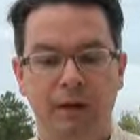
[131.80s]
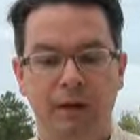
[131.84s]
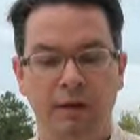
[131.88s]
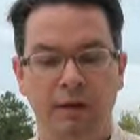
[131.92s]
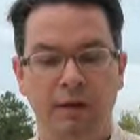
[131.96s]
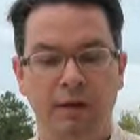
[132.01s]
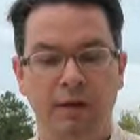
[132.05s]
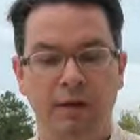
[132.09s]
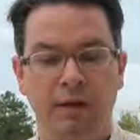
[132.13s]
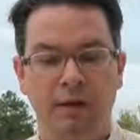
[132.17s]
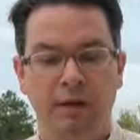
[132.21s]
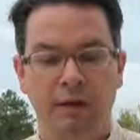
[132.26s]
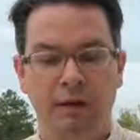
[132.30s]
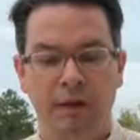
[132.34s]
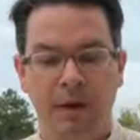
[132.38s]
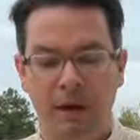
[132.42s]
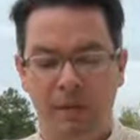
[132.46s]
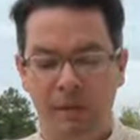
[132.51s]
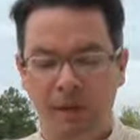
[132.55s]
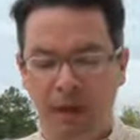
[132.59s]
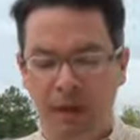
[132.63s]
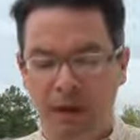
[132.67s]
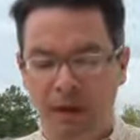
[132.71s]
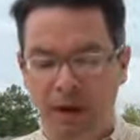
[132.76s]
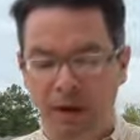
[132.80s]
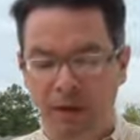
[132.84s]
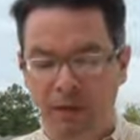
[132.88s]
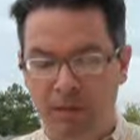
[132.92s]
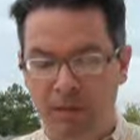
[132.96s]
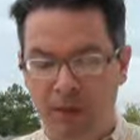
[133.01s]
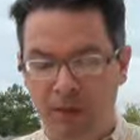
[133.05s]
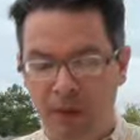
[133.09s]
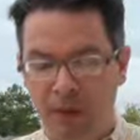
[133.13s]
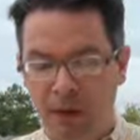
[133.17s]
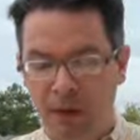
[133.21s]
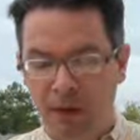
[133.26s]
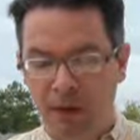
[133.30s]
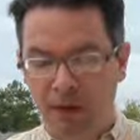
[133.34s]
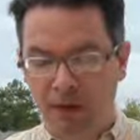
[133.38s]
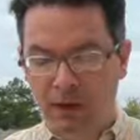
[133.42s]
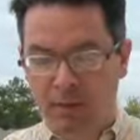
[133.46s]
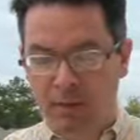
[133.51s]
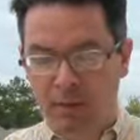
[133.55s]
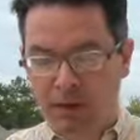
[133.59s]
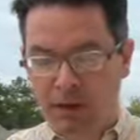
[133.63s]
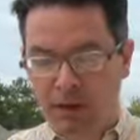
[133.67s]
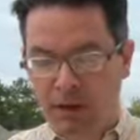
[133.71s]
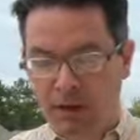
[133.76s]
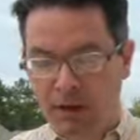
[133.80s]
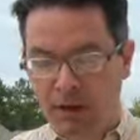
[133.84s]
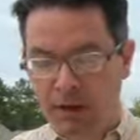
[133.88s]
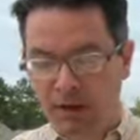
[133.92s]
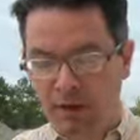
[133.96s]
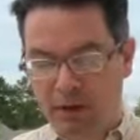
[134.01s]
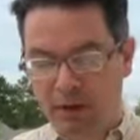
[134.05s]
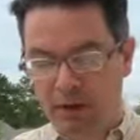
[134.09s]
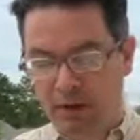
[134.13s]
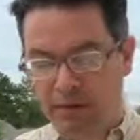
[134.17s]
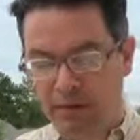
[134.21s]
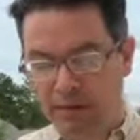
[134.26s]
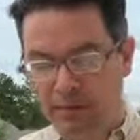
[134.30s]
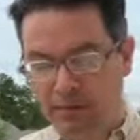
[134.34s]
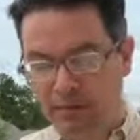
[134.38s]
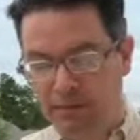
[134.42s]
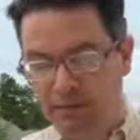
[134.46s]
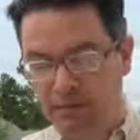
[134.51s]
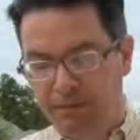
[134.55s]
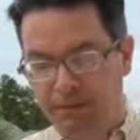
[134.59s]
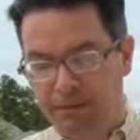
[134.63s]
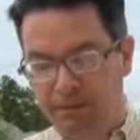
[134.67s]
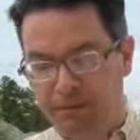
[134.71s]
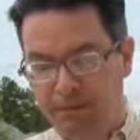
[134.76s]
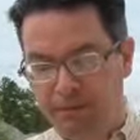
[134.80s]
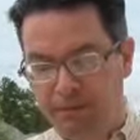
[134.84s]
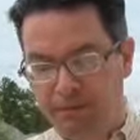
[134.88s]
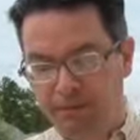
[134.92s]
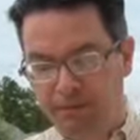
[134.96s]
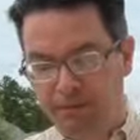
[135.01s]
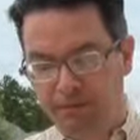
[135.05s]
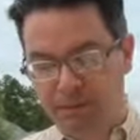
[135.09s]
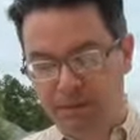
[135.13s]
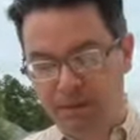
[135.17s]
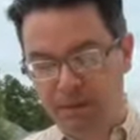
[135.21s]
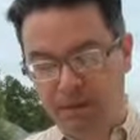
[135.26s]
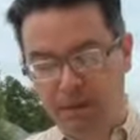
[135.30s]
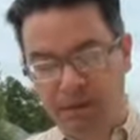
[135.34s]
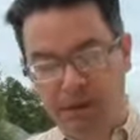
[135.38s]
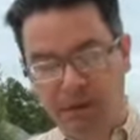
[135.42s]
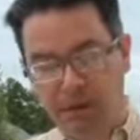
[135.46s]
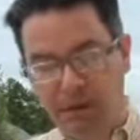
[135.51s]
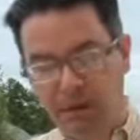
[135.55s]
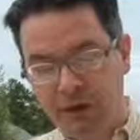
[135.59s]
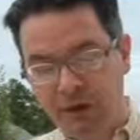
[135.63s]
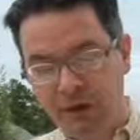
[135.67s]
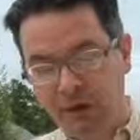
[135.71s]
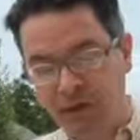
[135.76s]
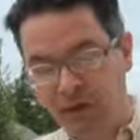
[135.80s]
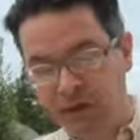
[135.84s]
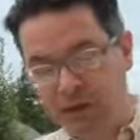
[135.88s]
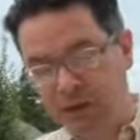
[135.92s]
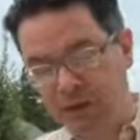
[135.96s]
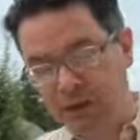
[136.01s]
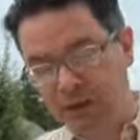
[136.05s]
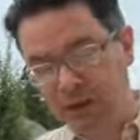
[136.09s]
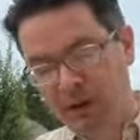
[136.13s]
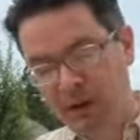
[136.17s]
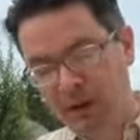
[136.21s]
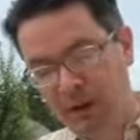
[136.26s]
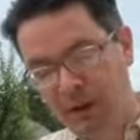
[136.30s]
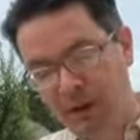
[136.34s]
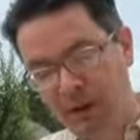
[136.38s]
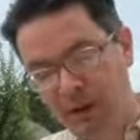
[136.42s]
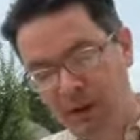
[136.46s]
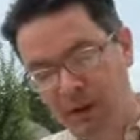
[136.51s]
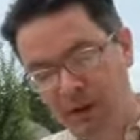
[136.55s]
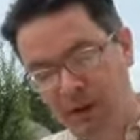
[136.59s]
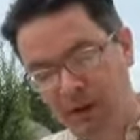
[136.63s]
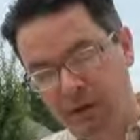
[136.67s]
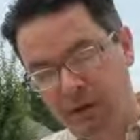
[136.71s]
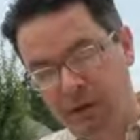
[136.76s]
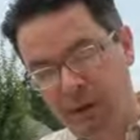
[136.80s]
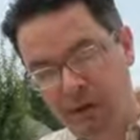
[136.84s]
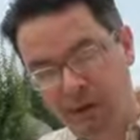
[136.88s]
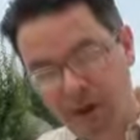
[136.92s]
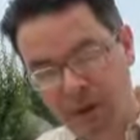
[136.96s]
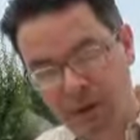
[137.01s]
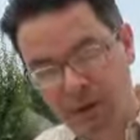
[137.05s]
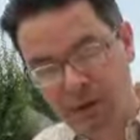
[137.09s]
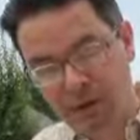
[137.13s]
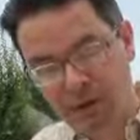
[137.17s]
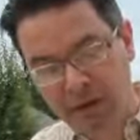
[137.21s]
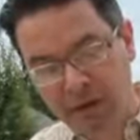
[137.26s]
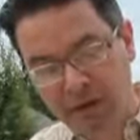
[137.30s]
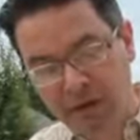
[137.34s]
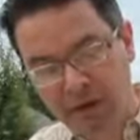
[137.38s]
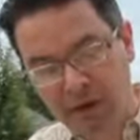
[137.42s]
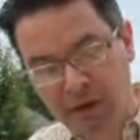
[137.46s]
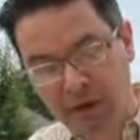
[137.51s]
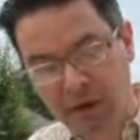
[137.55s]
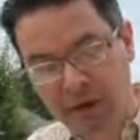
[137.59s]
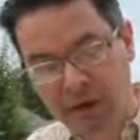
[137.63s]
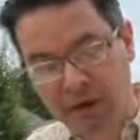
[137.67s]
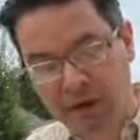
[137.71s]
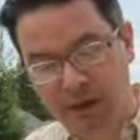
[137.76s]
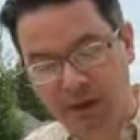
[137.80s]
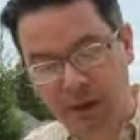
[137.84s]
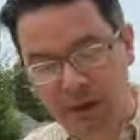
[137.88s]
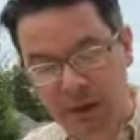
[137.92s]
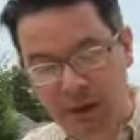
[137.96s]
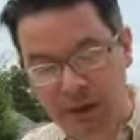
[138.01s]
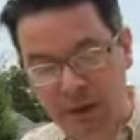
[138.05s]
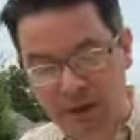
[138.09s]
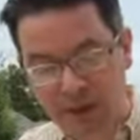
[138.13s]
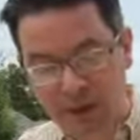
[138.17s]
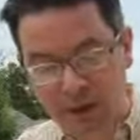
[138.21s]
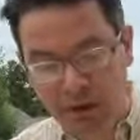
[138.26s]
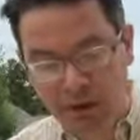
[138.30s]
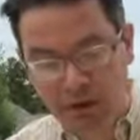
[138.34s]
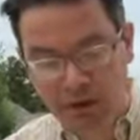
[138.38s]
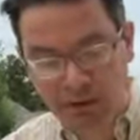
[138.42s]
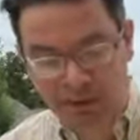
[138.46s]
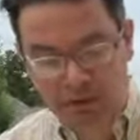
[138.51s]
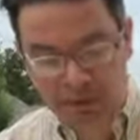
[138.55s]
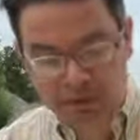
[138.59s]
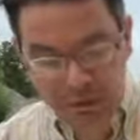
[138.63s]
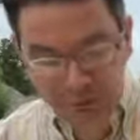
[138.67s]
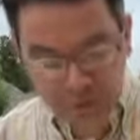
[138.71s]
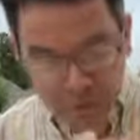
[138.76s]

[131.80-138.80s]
still have a good amount of meat on them, but they're different. This looks like a different type of sardine to me. So,